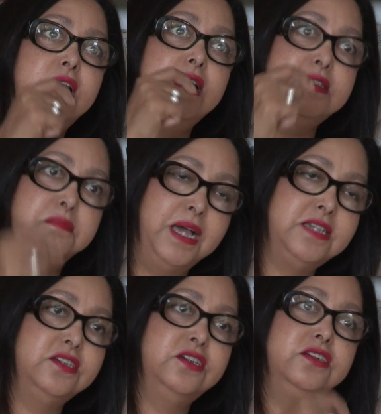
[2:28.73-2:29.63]
is
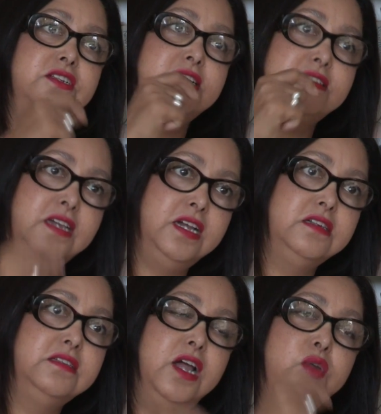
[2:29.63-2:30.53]
massacred, is
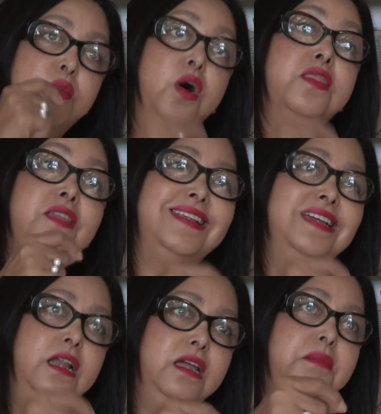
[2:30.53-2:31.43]
killed, and what that
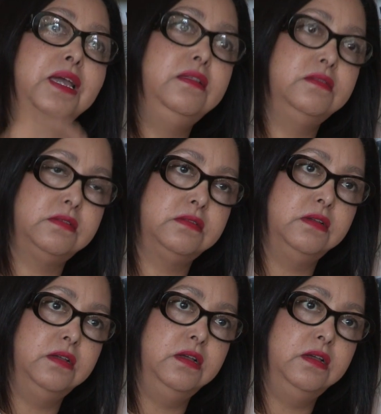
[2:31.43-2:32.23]
killing means.